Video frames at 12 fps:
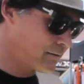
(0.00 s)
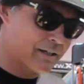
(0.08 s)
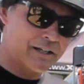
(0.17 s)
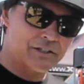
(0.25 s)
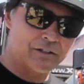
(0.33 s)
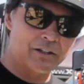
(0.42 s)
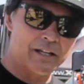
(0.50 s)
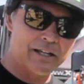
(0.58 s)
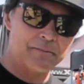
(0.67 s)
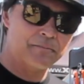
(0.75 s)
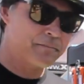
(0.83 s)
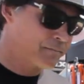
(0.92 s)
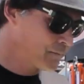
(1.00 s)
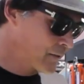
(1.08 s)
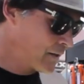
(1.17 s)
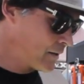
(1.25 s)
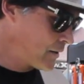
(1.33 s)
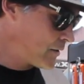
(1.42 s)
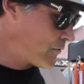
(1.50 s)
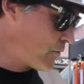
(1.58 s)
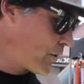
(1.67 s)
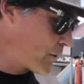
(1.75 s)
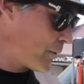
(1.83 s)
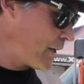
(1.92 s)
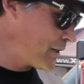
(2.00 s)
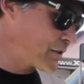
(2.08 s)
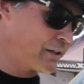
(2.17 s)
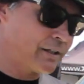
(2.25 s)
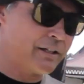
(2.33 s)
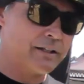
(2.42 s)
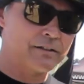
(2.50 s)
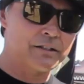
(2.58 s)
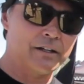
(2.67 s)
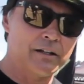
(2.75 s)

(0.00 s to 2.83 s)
Nice and light. The fork weighs in at